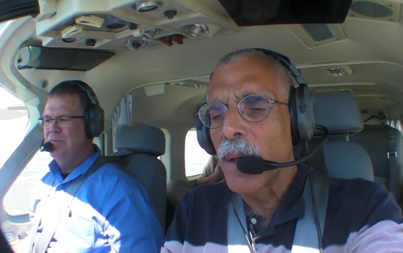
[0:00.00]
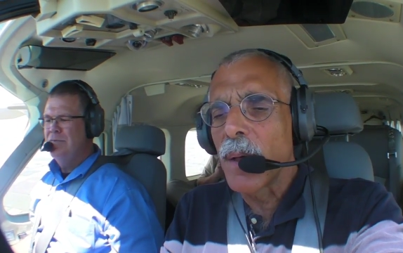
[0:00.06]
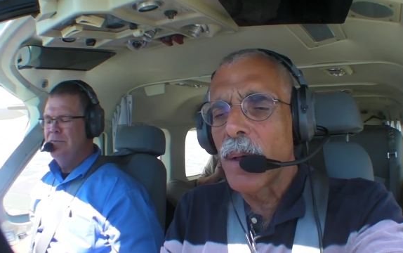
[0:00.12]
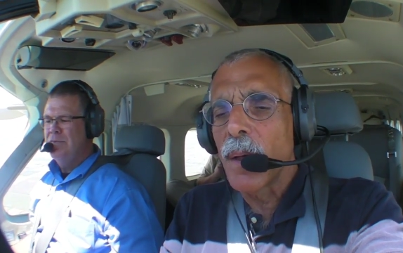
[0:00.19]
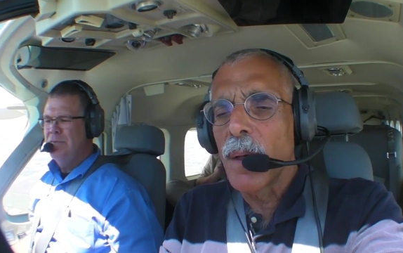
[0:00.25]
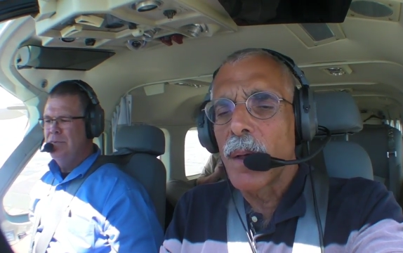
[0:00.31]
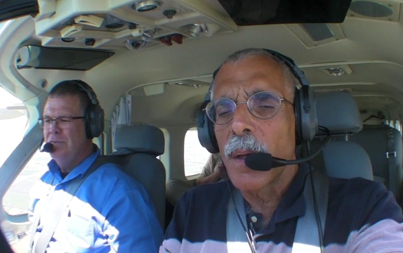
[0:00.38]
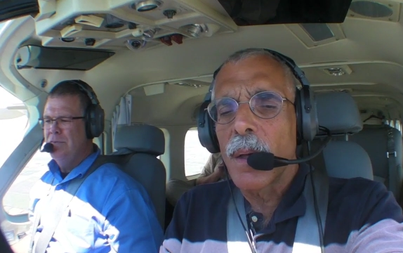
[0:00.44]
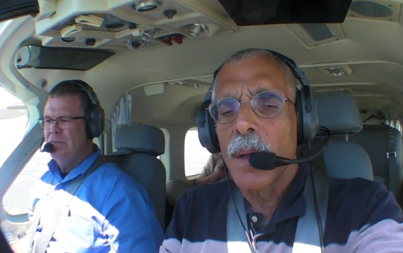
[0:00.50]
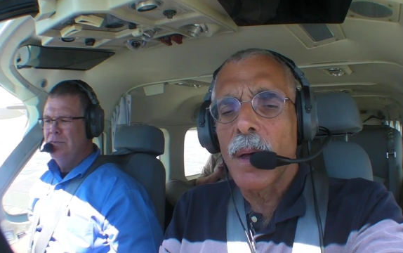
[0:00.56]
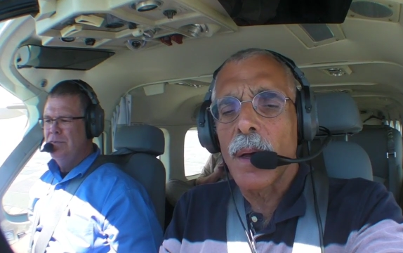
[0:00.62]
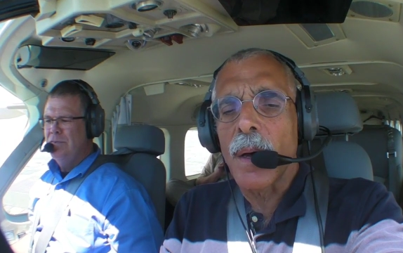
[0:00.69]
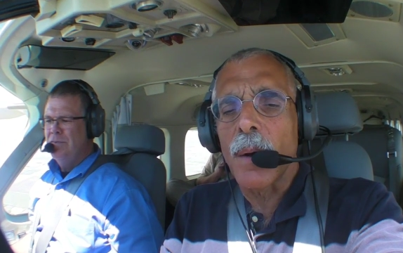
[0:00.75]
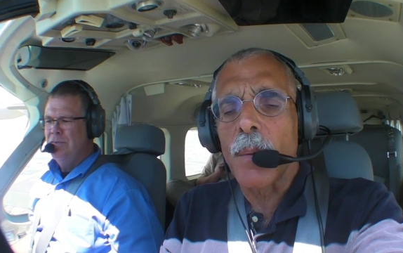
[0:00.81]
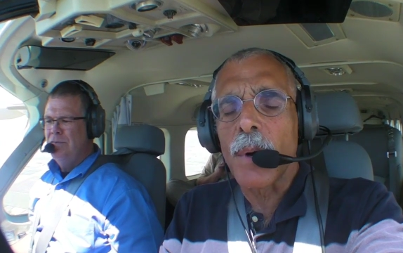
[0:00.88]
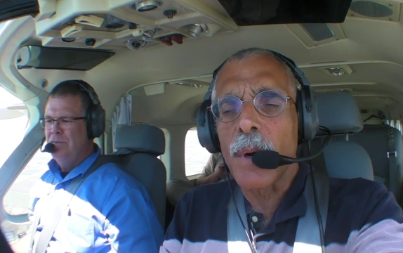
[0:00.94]

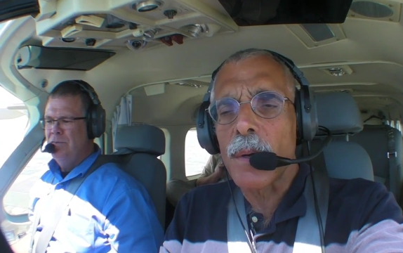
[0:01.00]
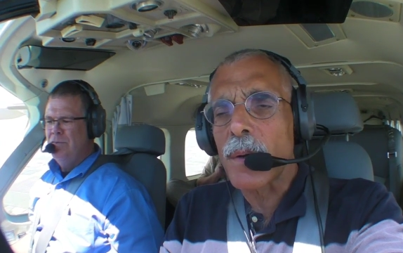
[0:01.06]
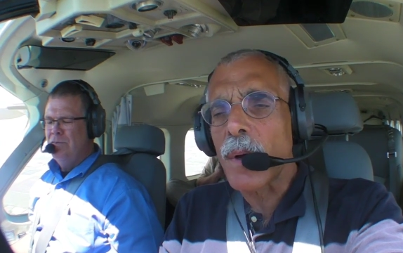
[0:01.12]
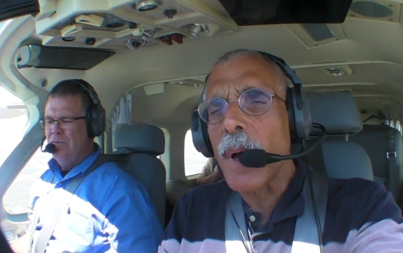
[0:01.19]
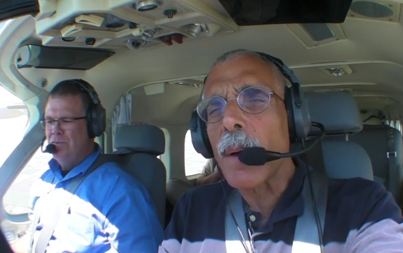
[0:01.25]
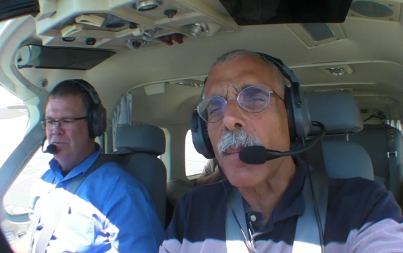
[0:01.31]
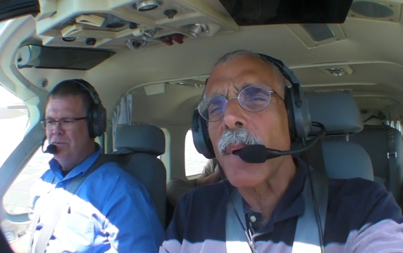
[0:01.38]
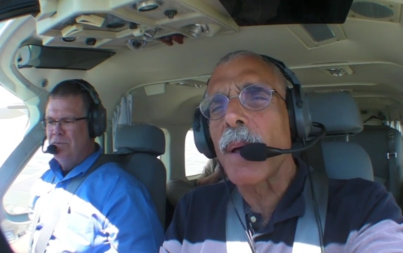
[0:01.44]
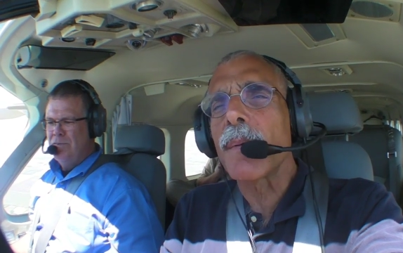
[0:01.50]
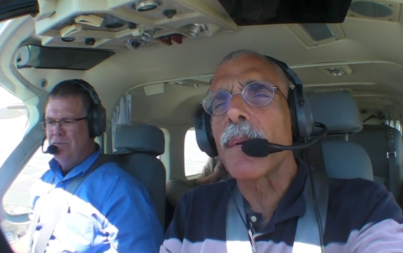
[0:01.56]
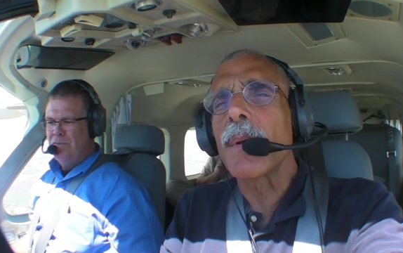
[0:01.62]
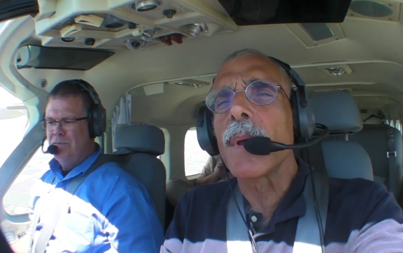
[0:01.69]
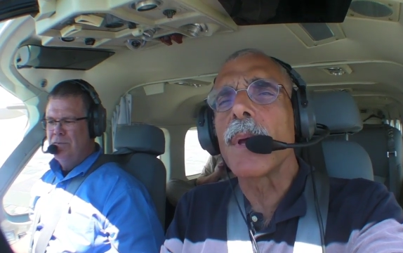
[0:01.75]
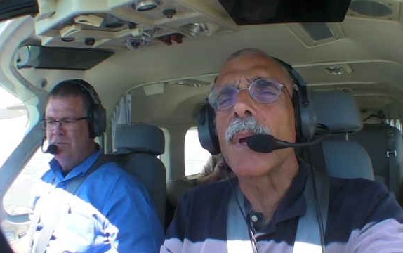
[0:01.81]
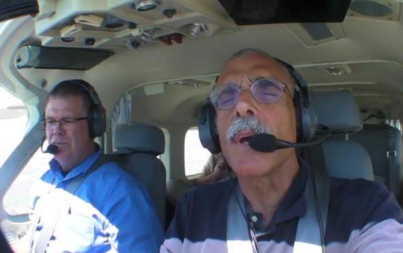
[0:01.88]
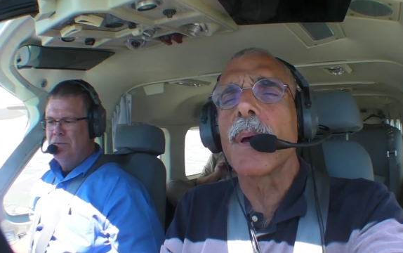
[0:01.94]
Speaker 1: Uh, we're going to talk about
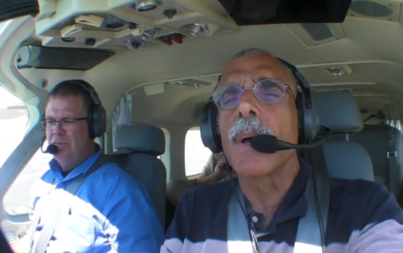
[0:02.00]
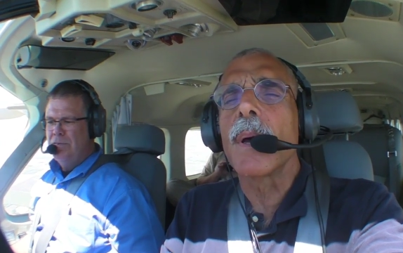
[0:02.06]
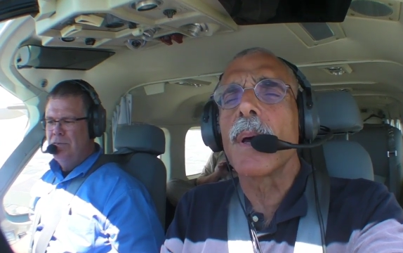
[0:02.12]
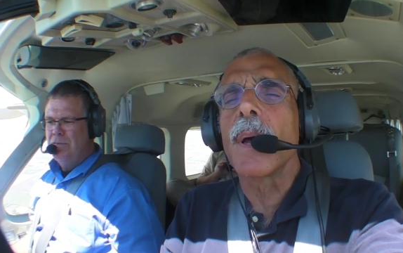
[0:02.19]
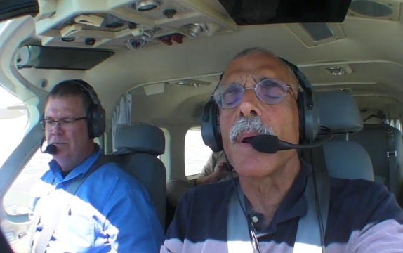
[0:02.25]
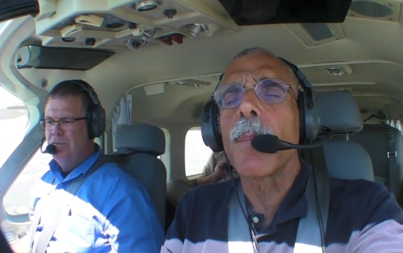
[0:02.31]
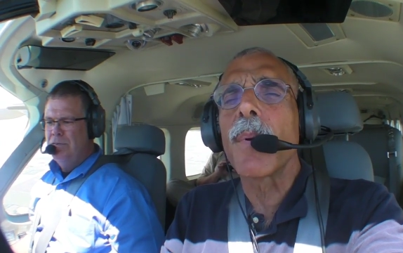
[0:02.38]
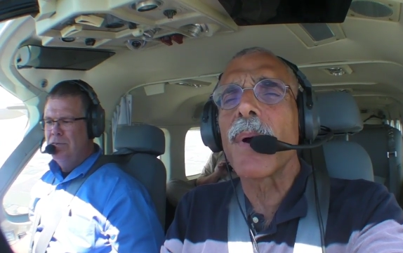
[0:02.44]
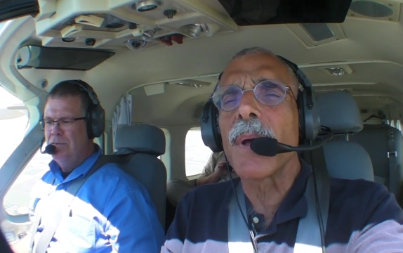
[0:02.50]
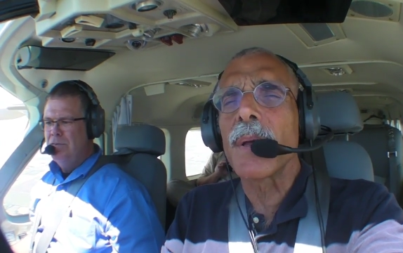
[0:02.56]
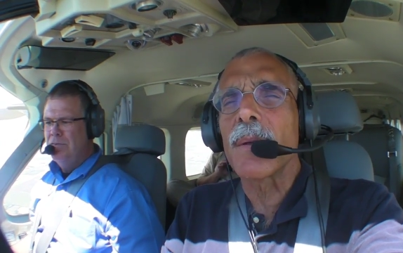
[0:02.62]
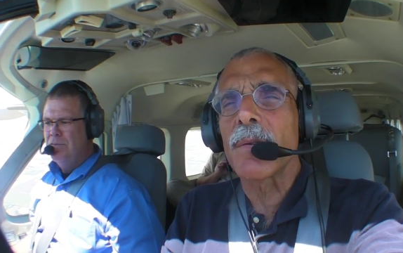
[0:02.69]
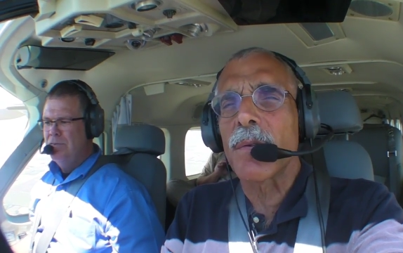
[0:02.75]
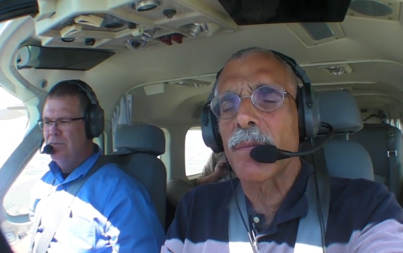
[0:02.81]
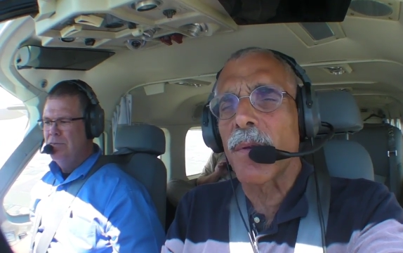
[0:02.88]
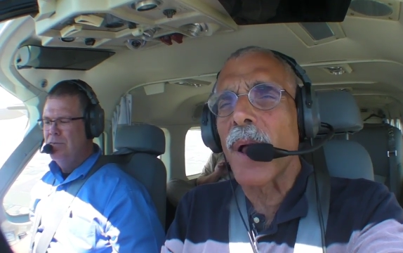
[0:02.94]
the uh,
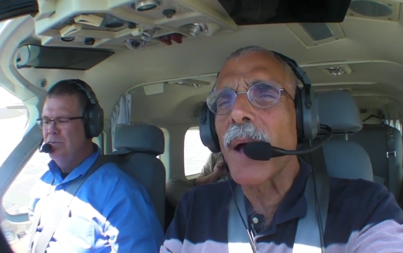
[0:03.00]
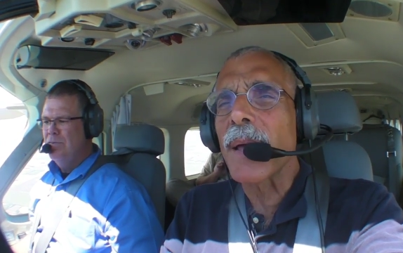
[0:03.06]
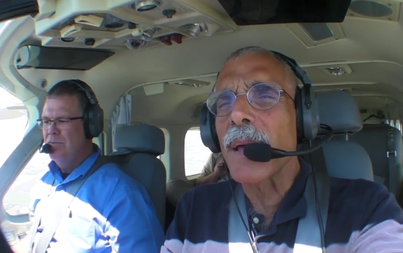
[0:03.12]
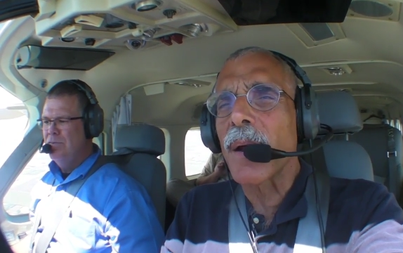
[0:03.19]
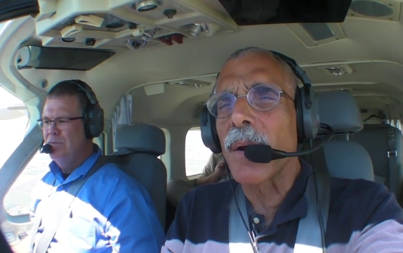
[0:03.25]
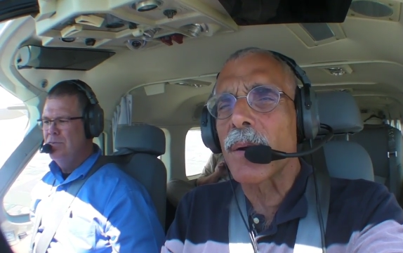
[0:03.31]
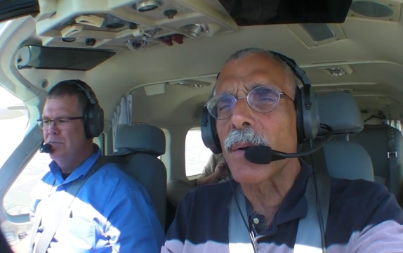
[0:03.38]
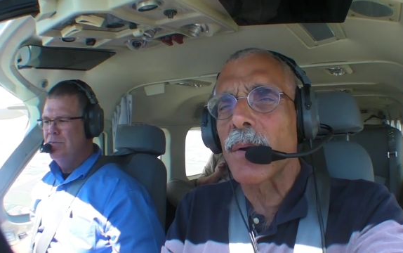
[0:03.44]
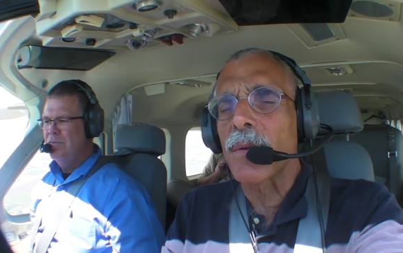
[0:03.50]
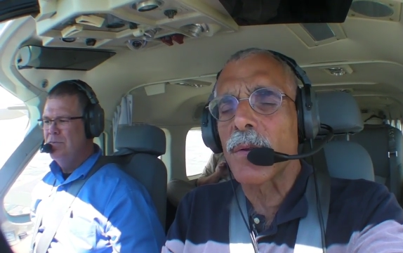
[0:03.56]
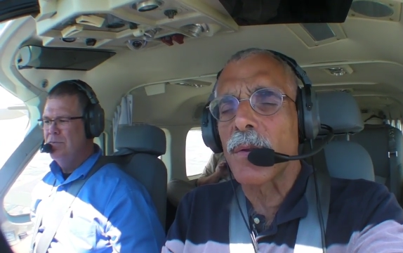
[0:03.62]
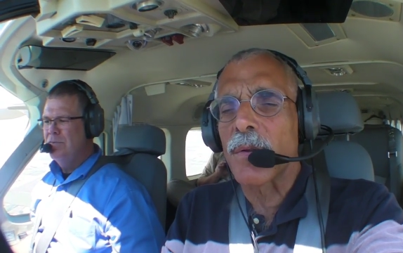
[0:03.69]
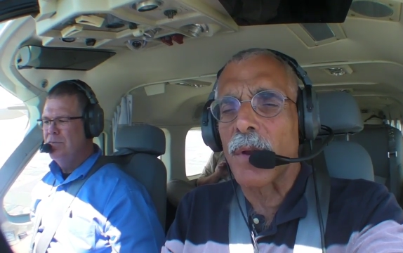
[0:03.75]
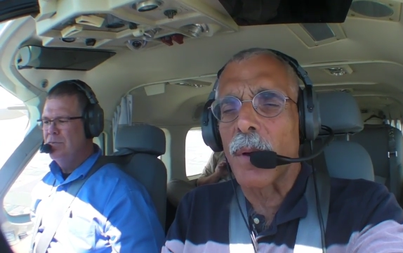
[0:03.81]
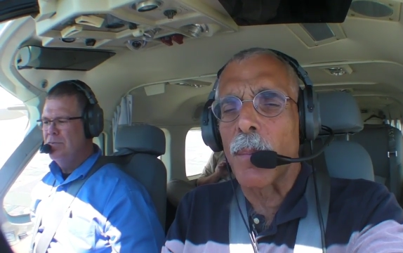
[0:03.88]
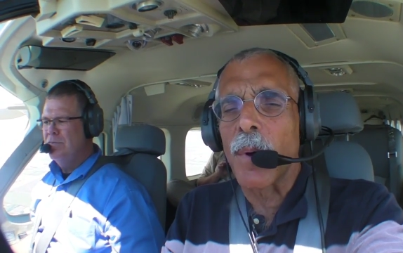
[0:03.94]
airplane's flying
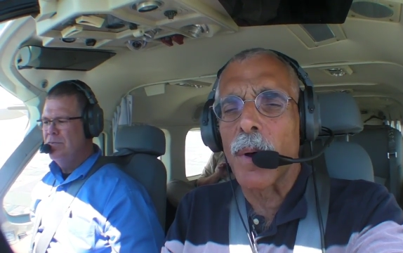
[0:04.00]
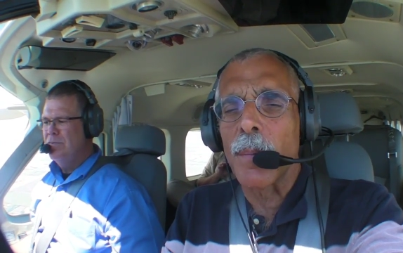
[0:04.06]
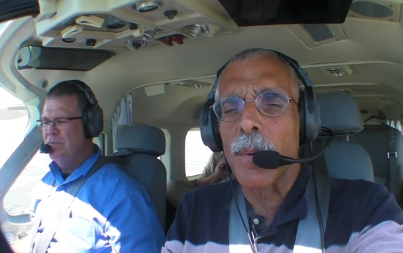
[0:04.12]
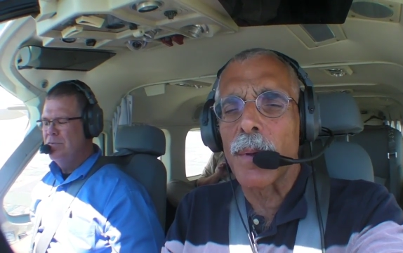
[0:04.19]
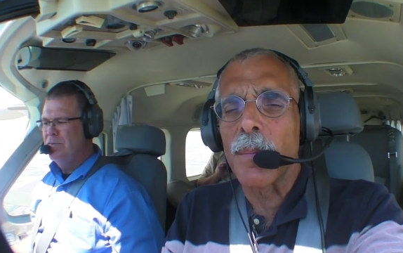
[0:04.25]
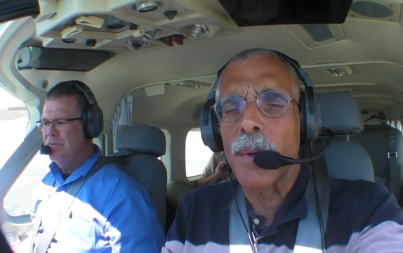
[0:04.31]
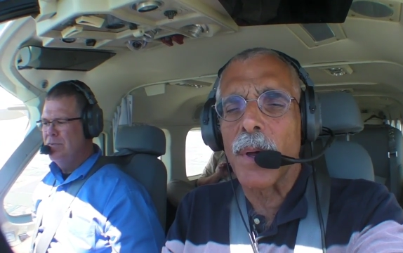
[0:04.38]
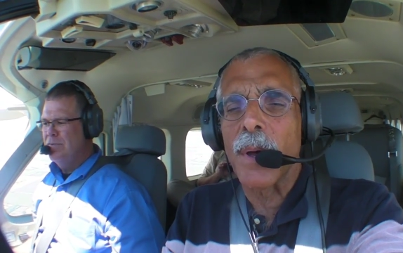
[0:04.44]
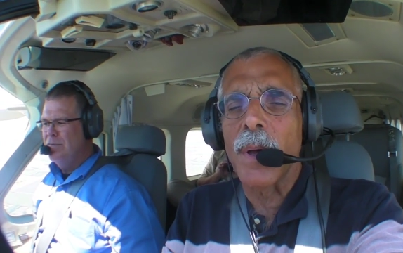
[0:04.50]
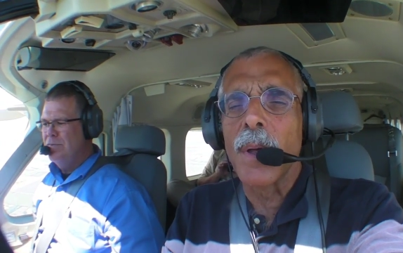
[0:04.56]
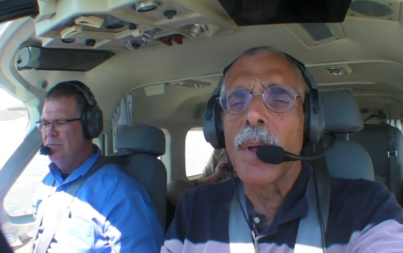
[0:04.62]
characteristics in a moment, uh,